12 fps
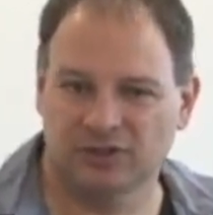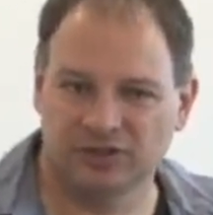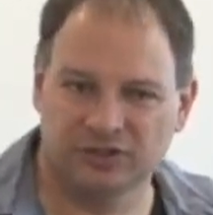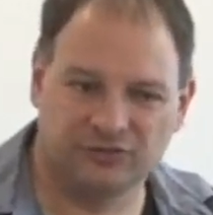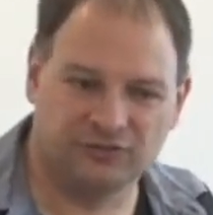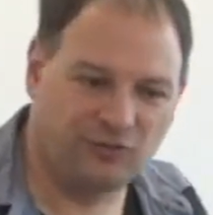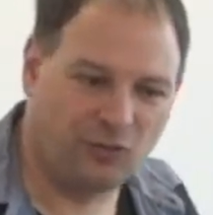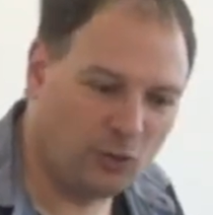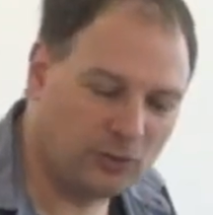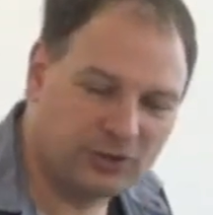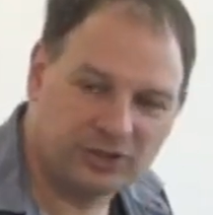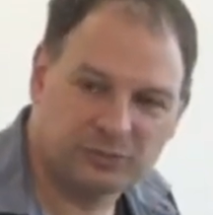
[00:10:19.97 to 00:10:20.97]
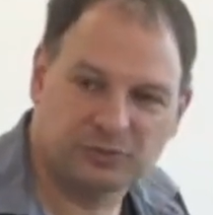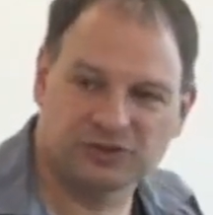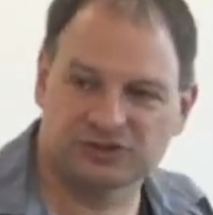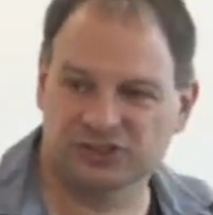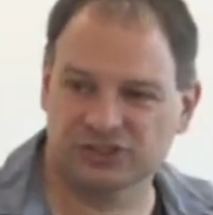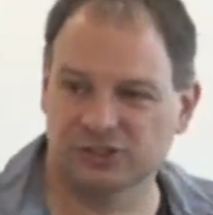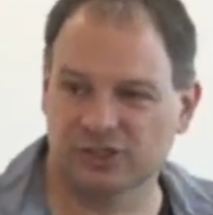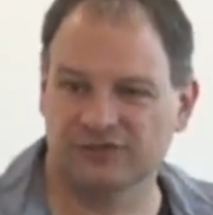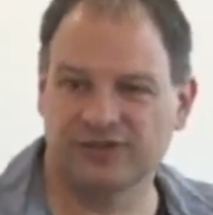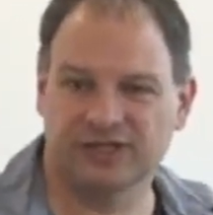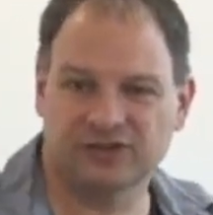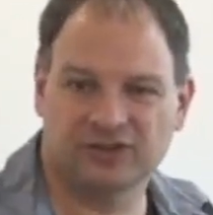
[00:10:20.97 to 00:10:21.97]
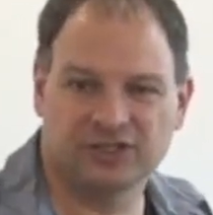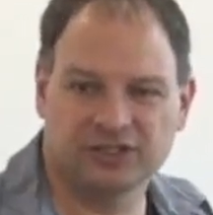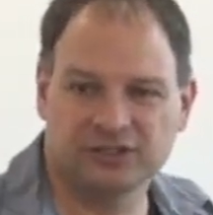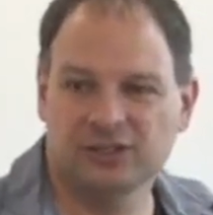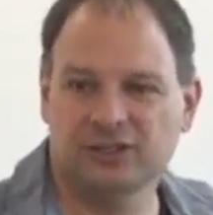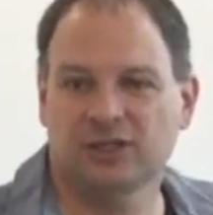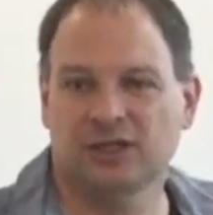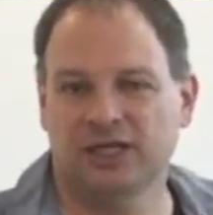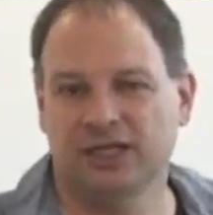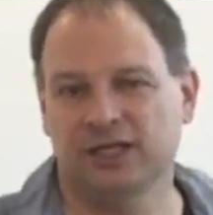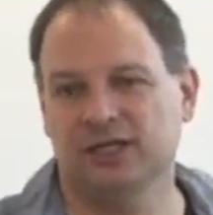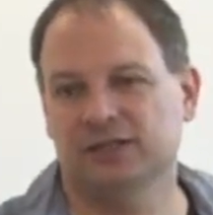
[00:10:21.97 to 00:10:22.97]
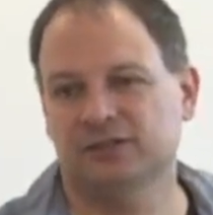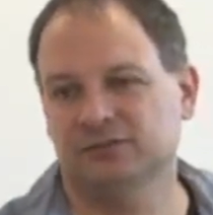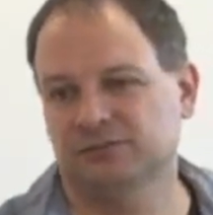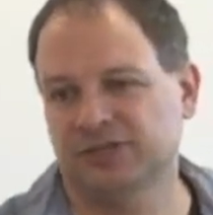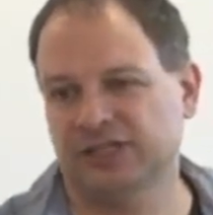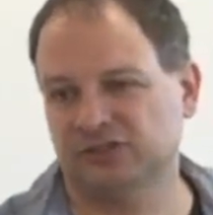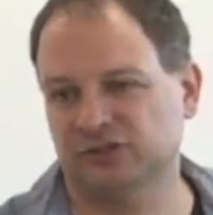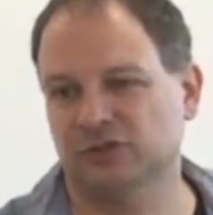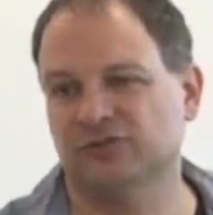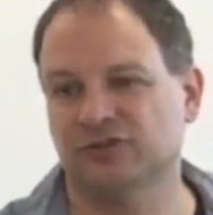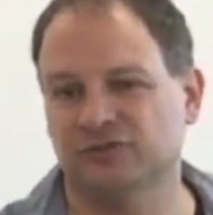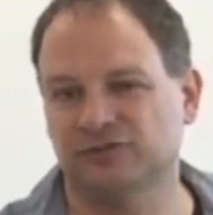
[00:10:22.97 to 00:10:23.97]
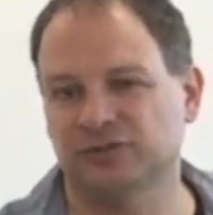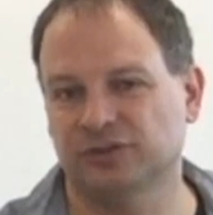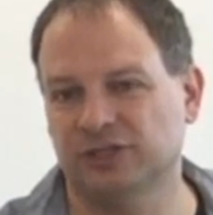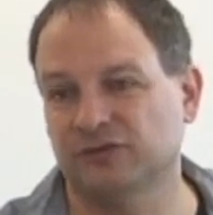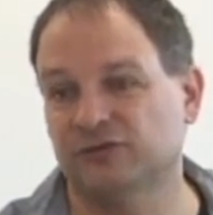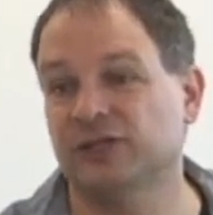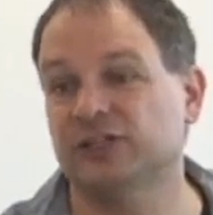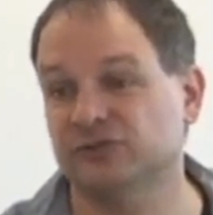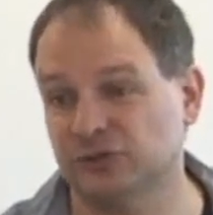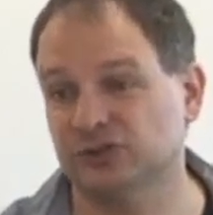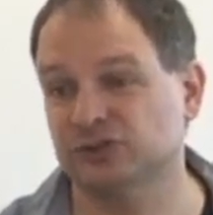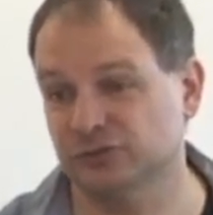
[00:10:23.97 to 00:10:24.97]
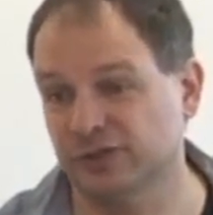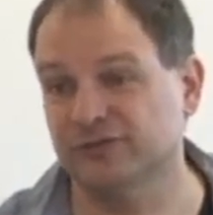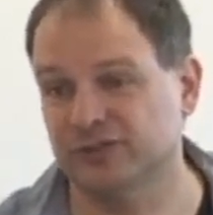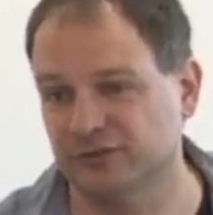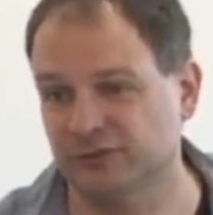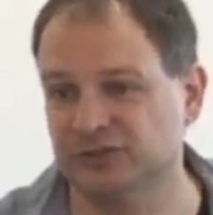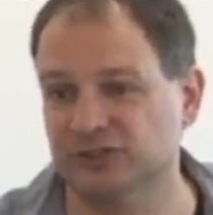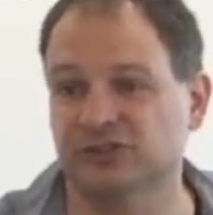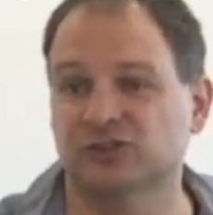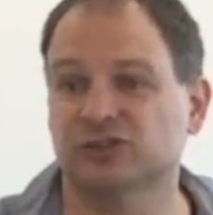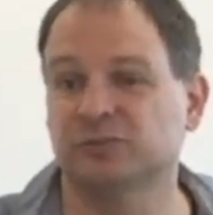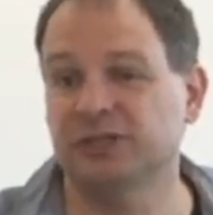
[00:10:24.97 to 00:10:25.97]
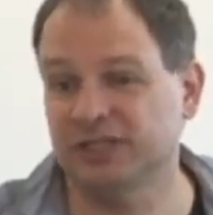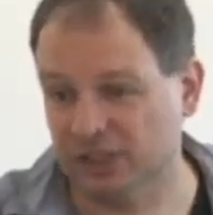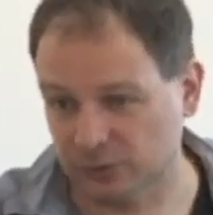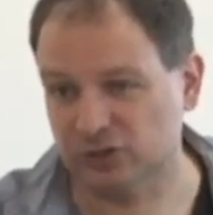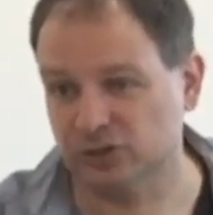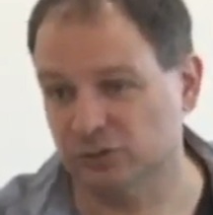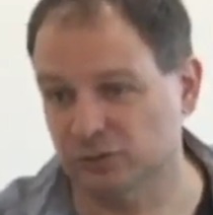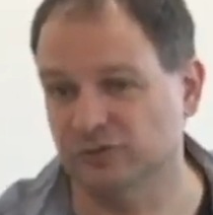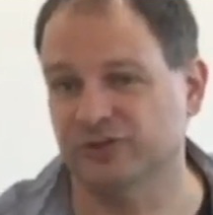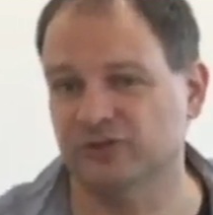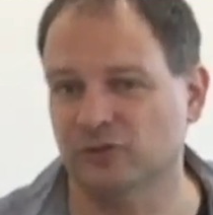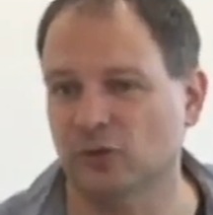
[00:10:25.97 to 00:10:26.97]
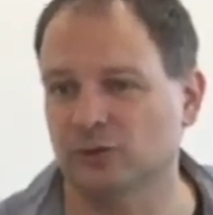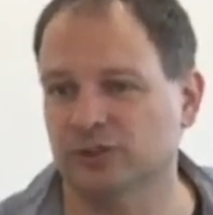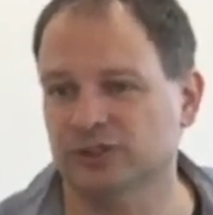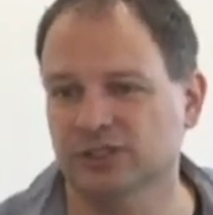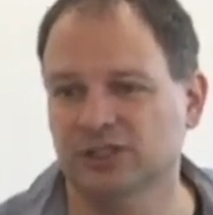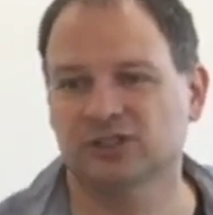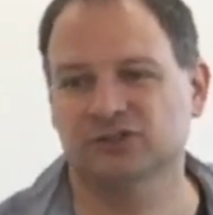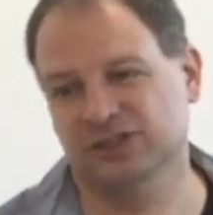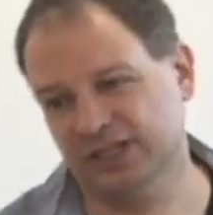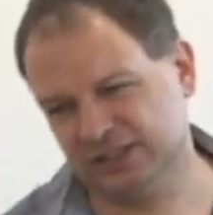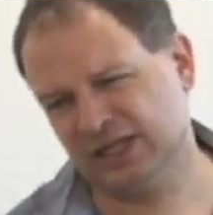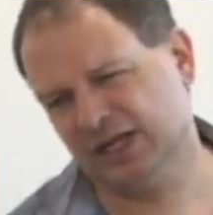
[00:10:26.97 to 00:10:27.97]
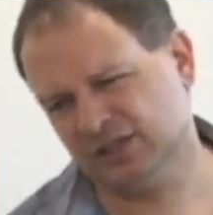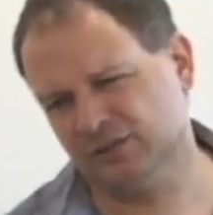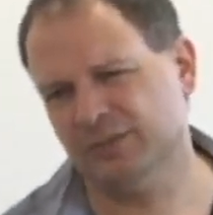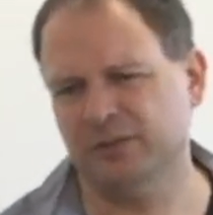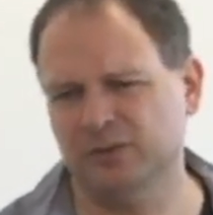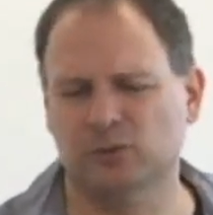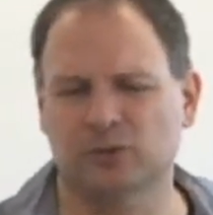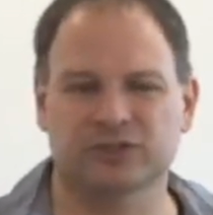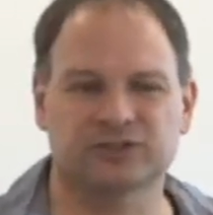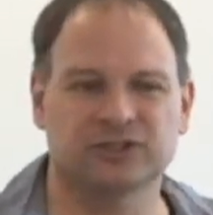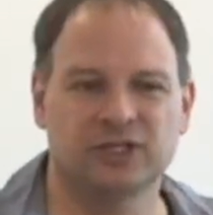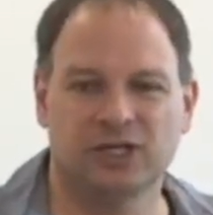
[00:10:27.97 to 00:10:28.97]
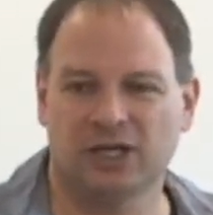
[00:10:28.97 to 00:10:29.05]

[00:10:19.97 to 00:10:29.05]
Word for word: the forward position of that thing and that's sort of the and the, its first derivative, which is the speed at which you're moving forward. So that kind of maybe works.